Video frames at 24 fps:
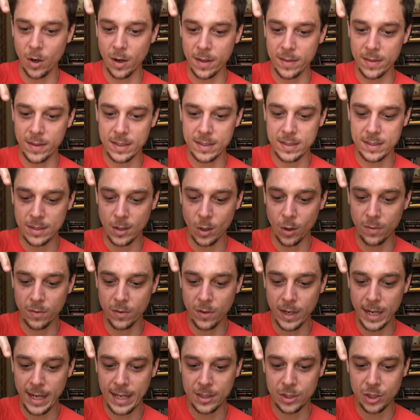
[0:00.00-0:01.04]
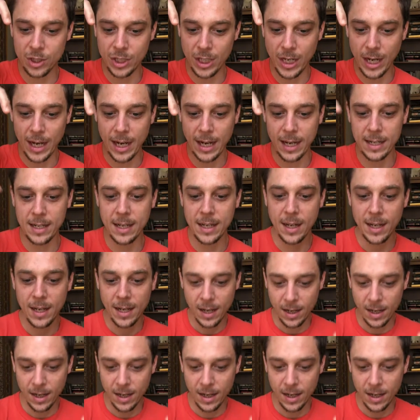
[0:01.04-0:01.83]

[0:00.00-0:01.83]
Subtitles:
this overhead shot